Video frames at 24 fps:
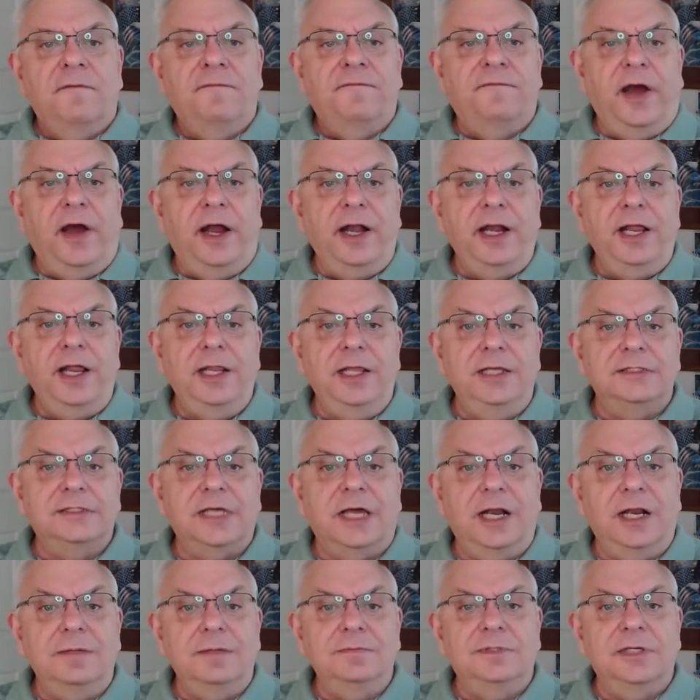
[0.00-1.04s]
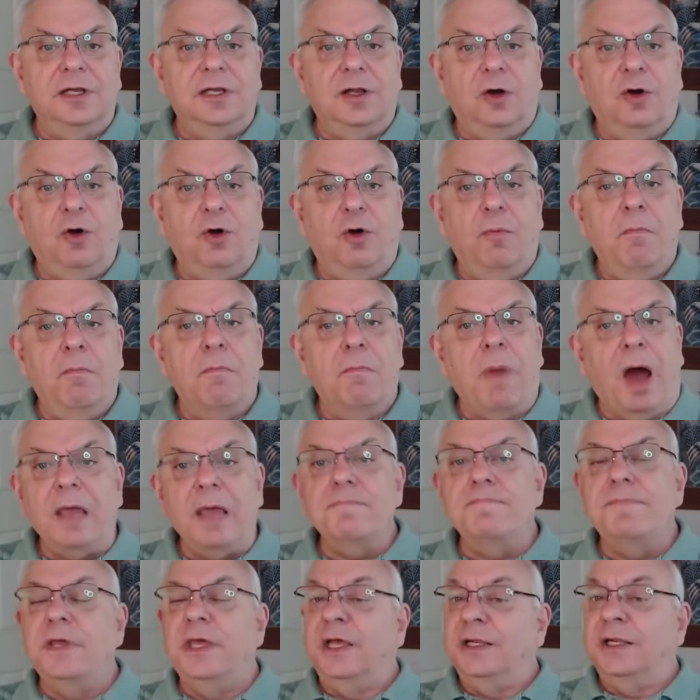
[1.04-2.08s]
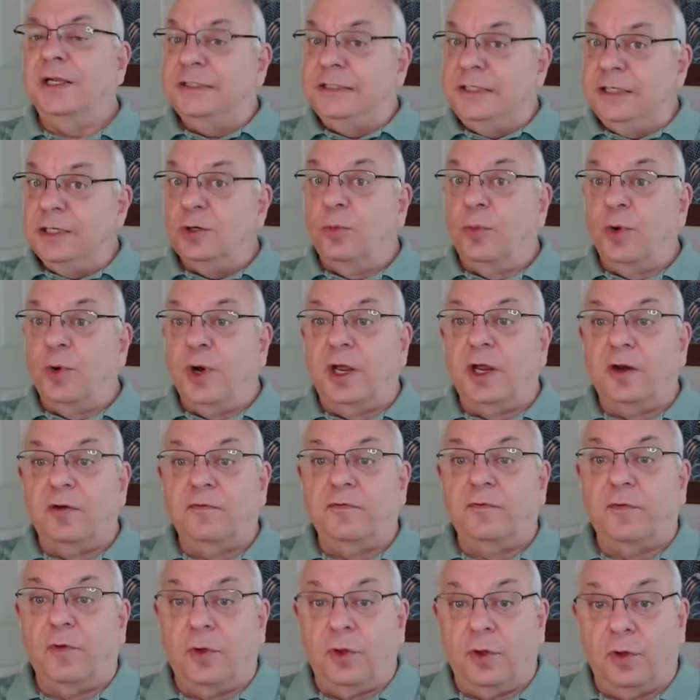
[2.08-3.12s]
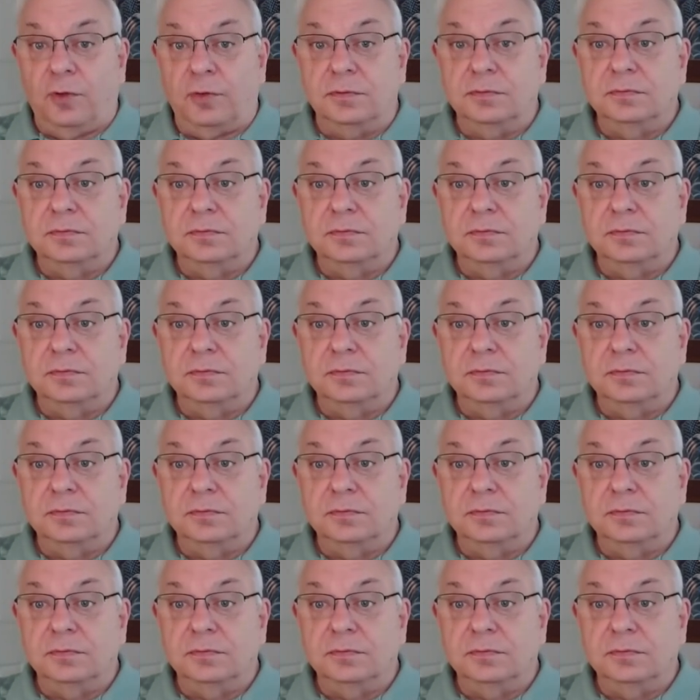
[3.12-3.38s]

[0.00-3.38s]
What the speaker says: Finding these items in a home might be a deal breaker for you.